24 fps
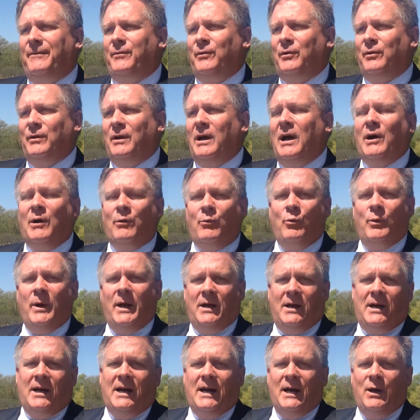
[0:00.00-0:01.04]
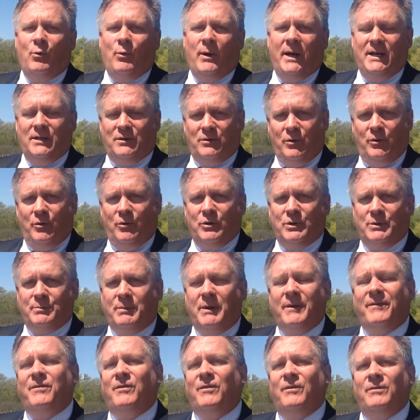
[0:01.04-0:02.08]
for high wage earners,
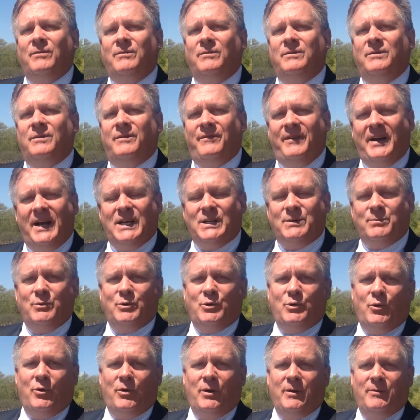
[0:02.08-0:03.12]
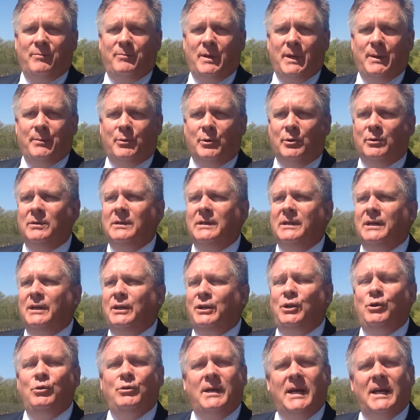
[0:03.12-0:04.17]
but for the vast majority of people,
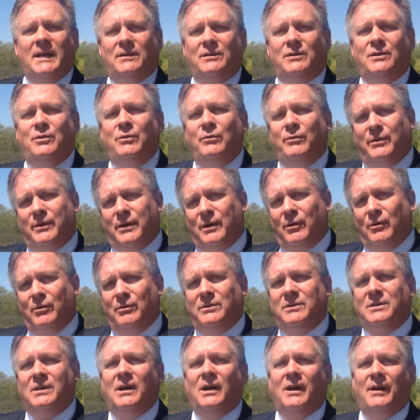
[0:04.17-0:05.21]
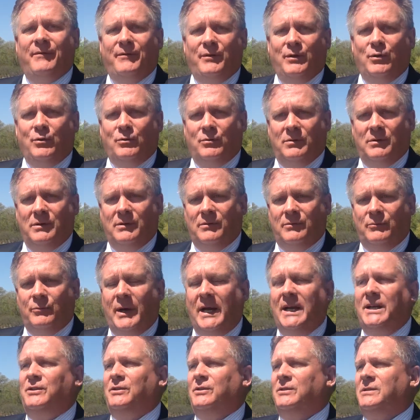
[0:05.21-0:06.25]
you get 2/3 of your
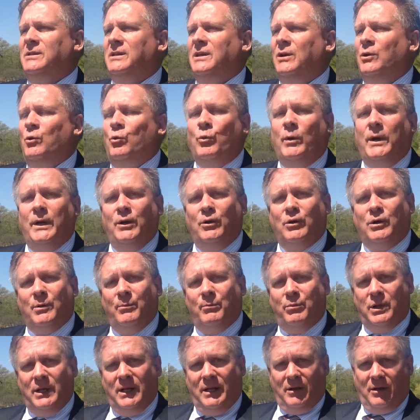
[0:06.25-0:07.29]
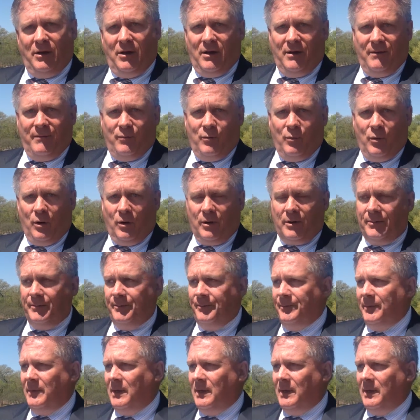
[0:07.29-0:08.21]
wages when you're completely off work.